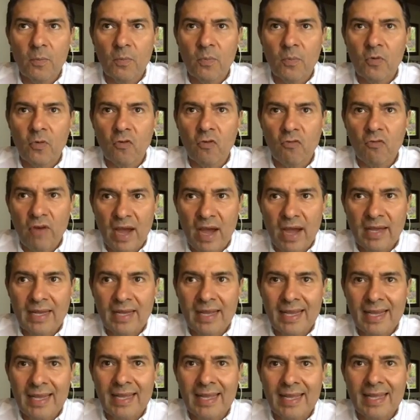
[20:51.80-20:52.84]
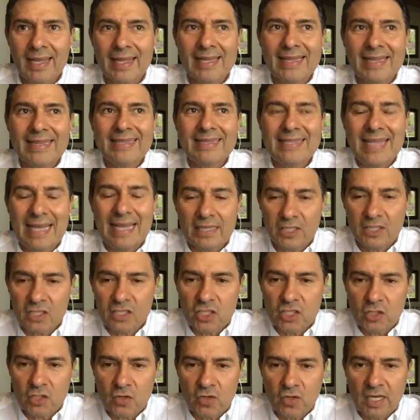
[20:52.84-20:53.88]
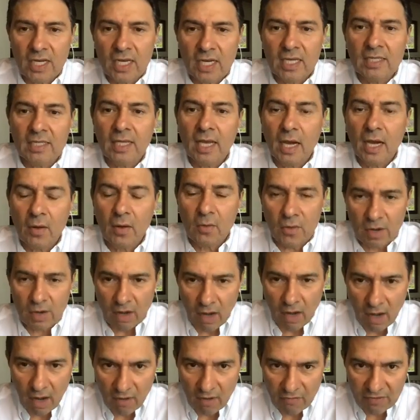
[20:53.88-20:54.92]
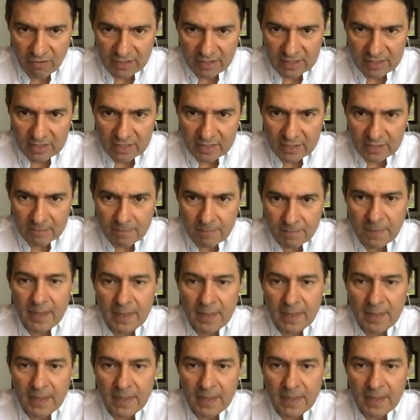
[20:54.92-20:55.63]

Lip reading: providing dentistry in our office.